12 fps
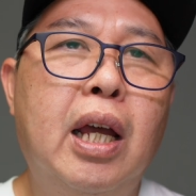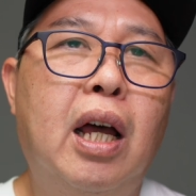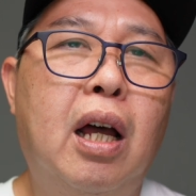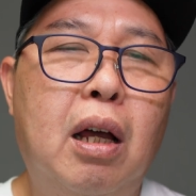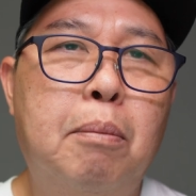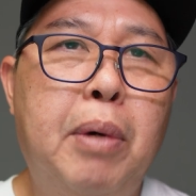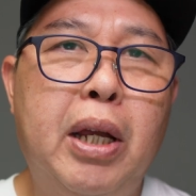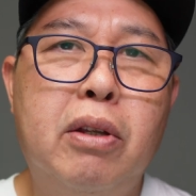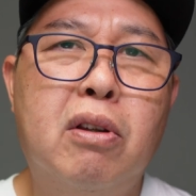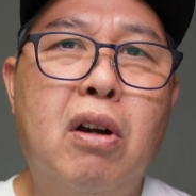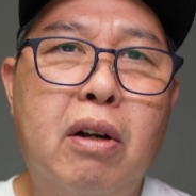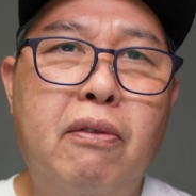but
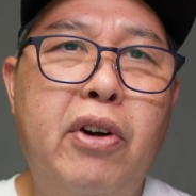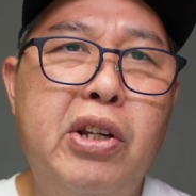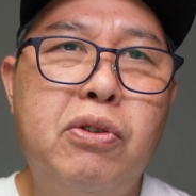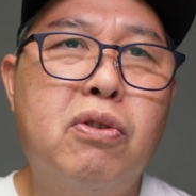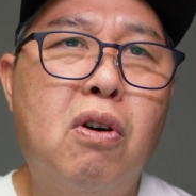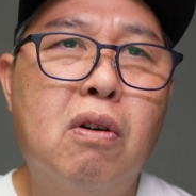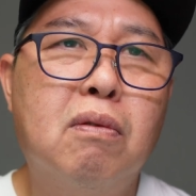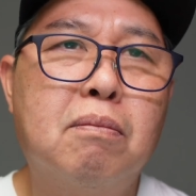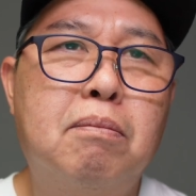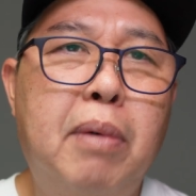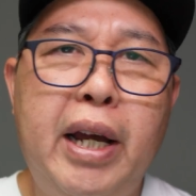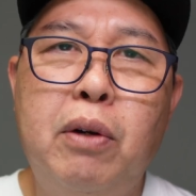not a very
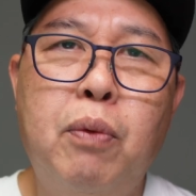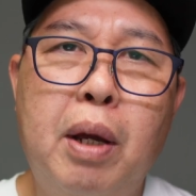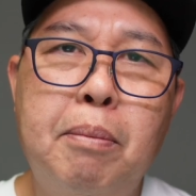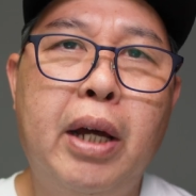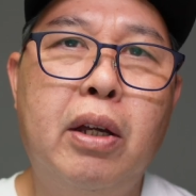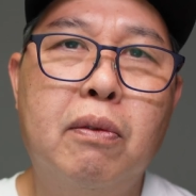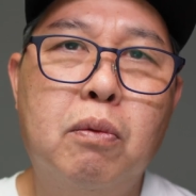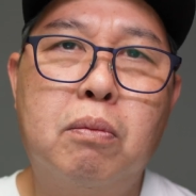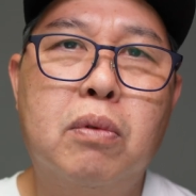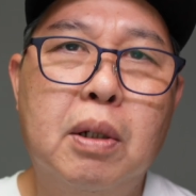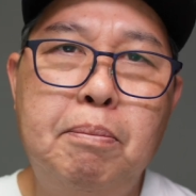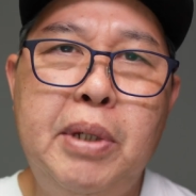strong bite whereby
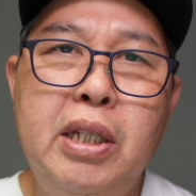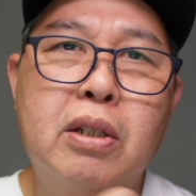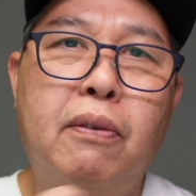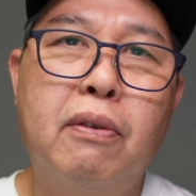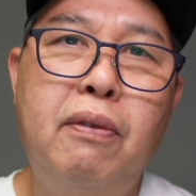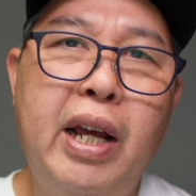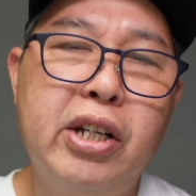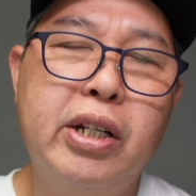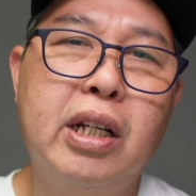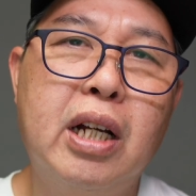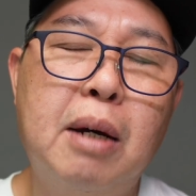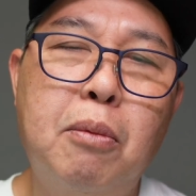a piece of your flesh
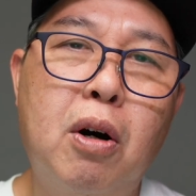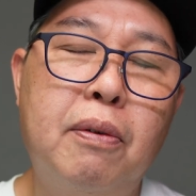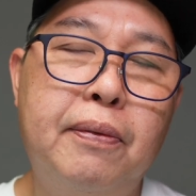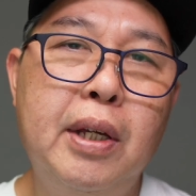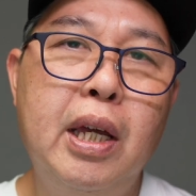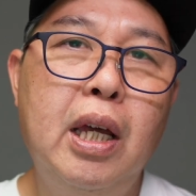can come off.